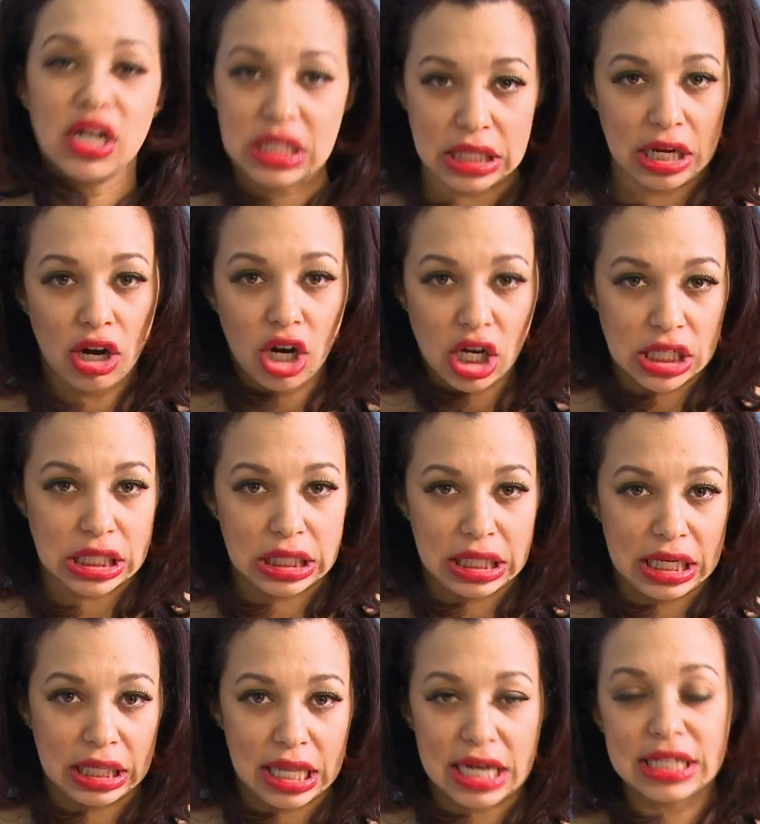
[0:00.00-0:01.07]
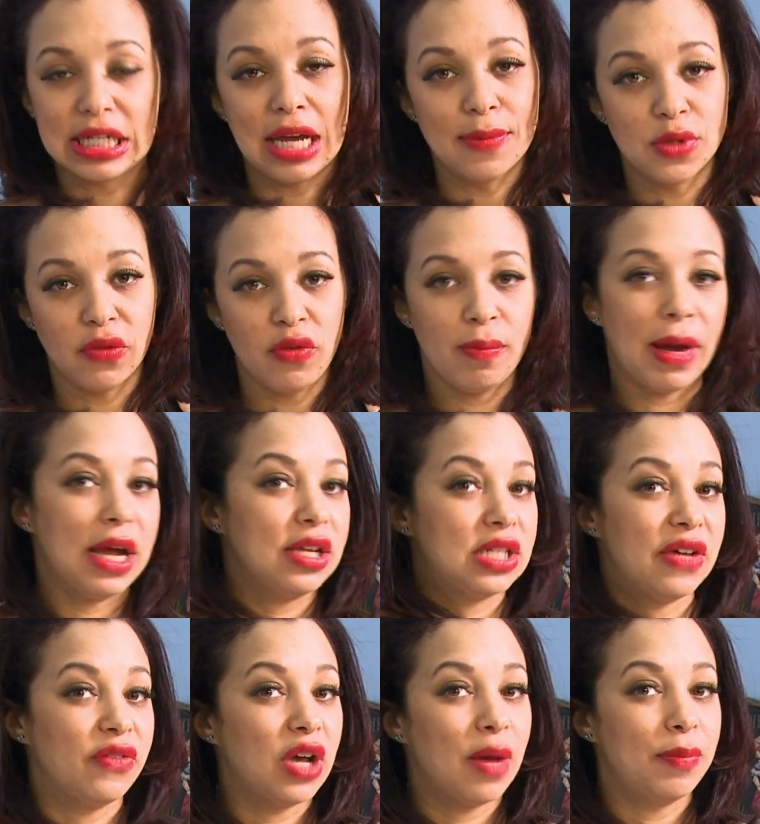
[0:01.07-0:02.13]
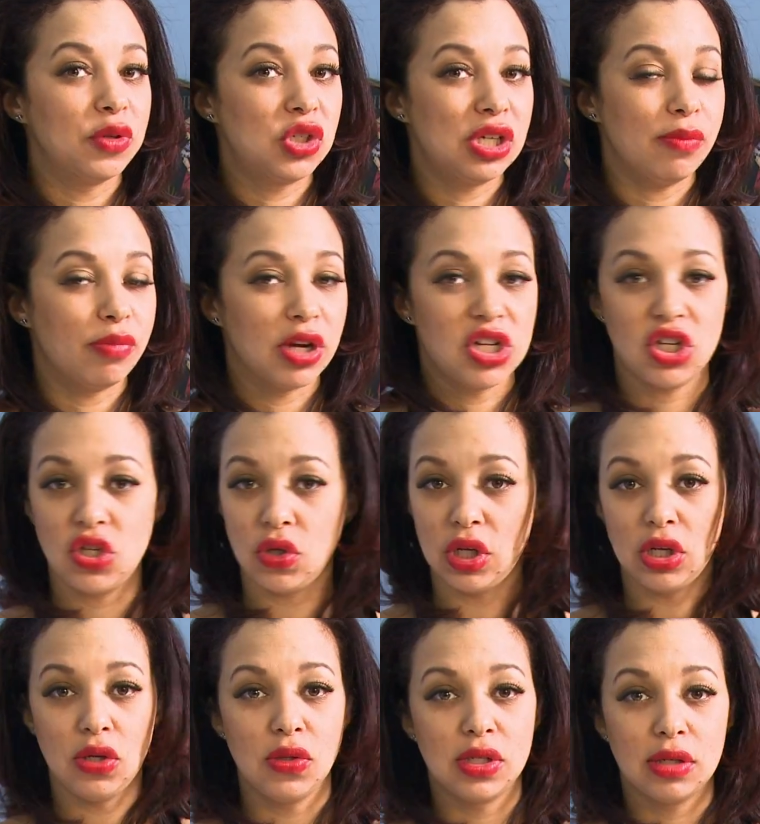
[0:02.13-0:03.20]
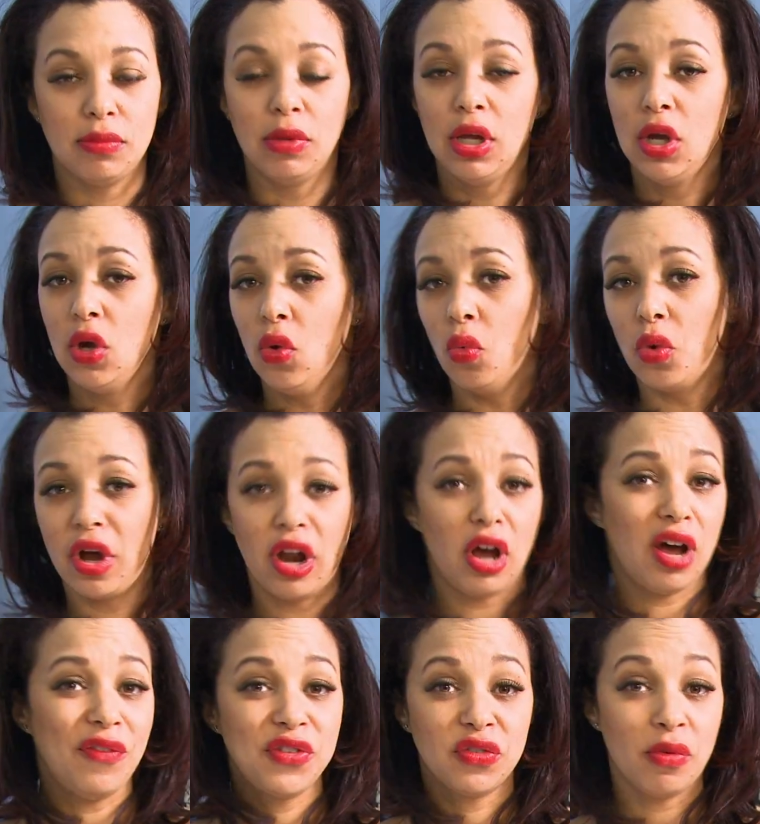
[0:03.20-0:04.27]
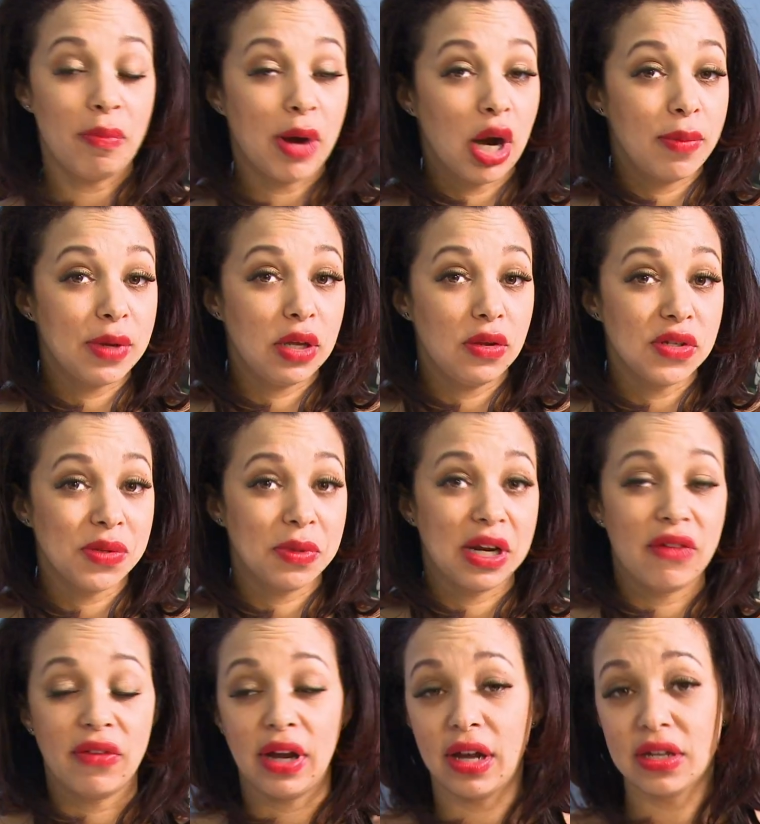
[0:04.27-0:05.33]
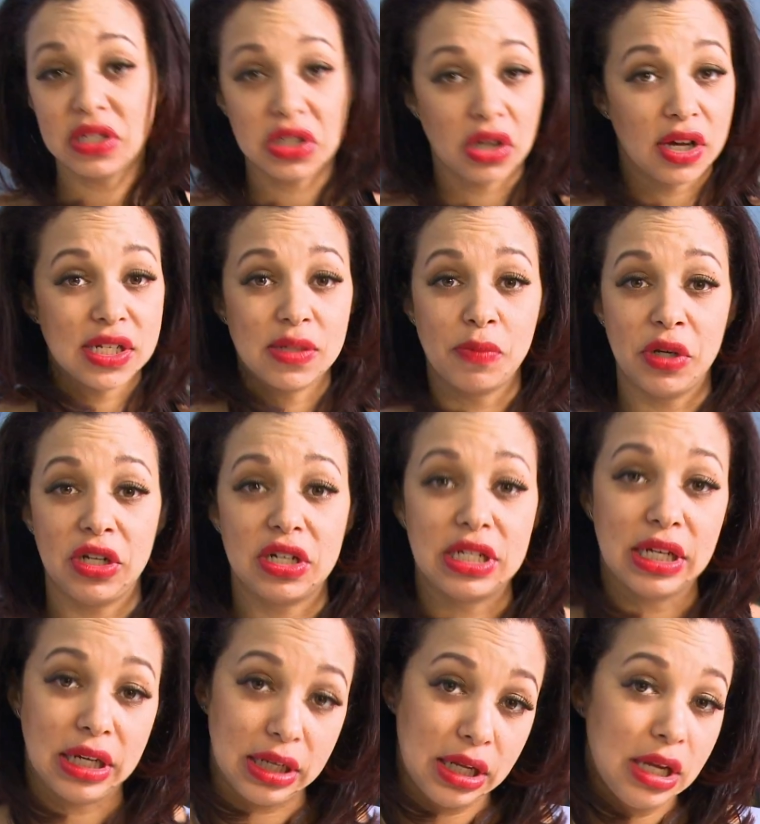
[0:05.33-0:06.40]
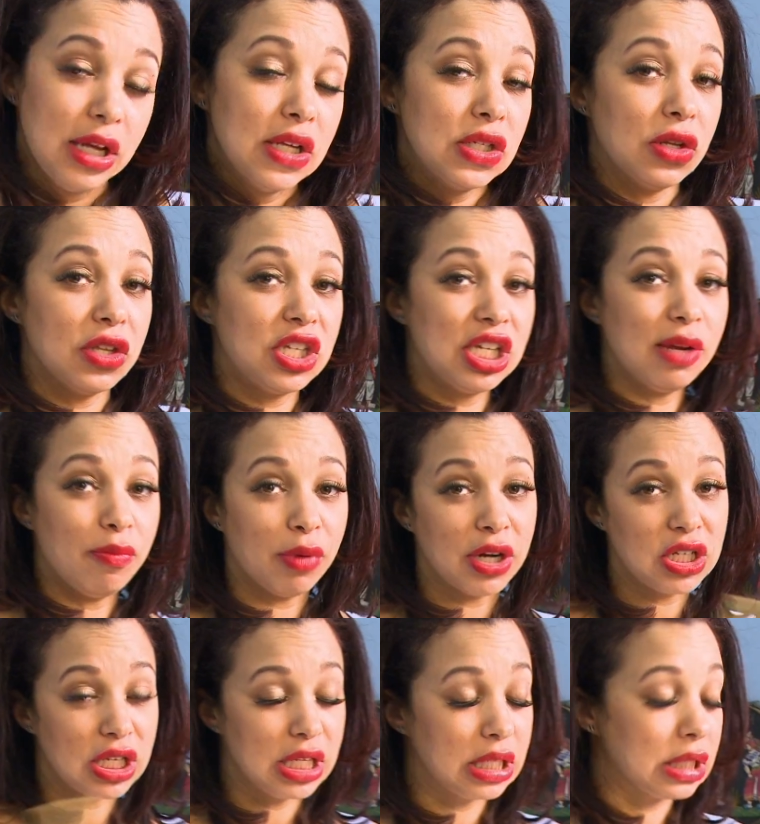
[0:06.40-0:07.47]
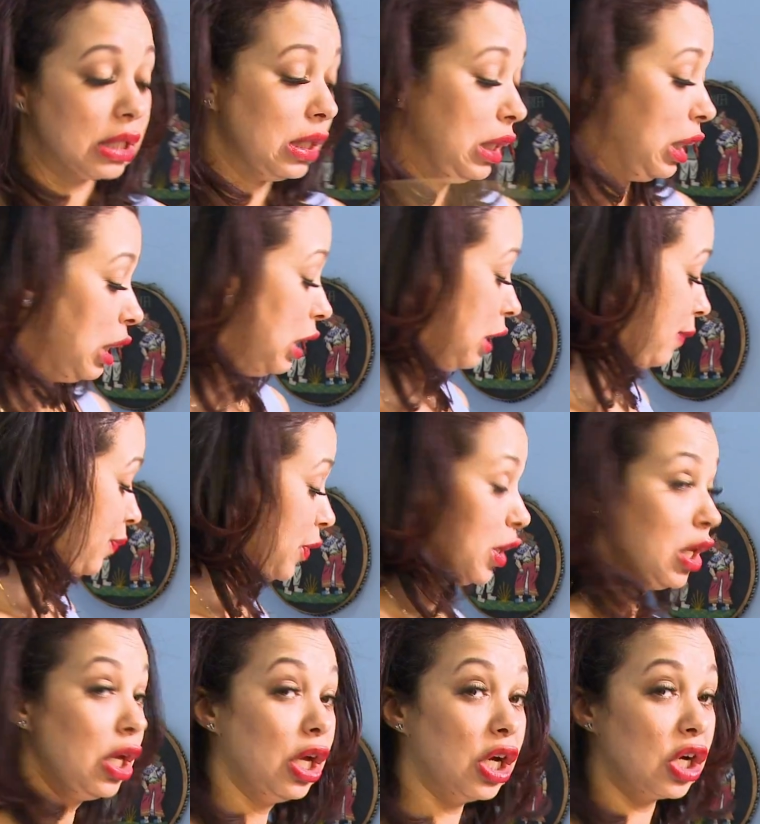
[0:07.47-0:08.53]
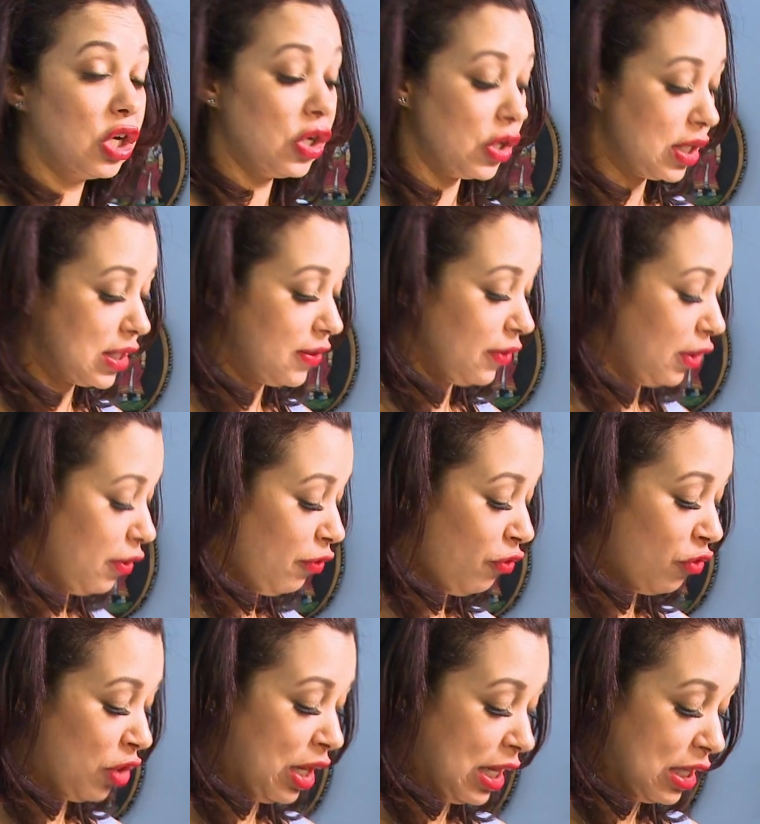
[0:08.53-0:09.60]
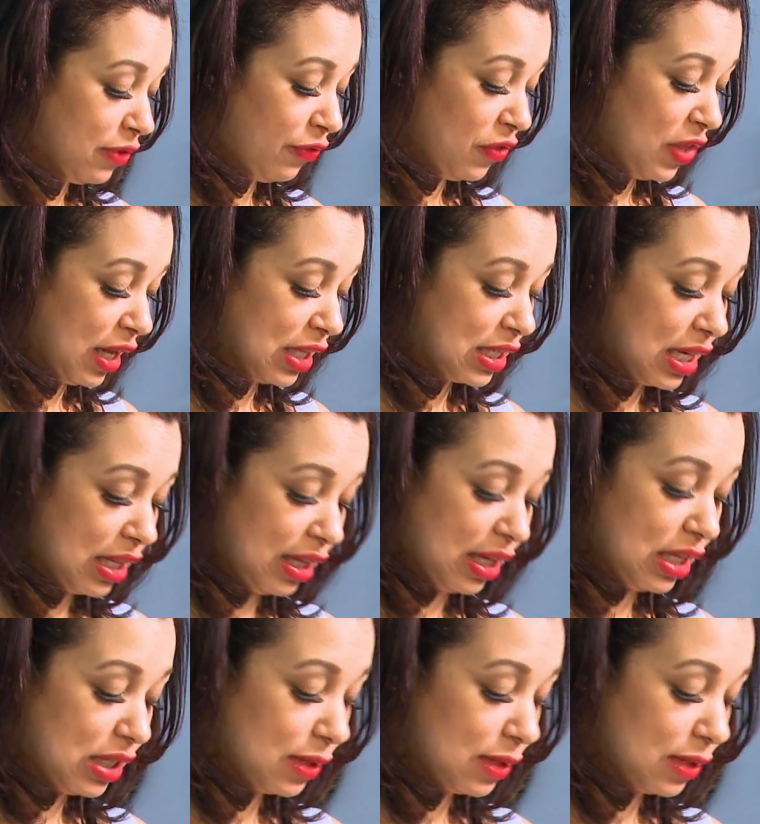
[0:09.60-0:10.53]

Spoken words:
they're hard to clean a lot of times. So if you buy yourself a couple chip brushes, you can use them one-offs for barbecues or whatever else, toss them when you're done. So the chip brush is a cook's friend for things like this.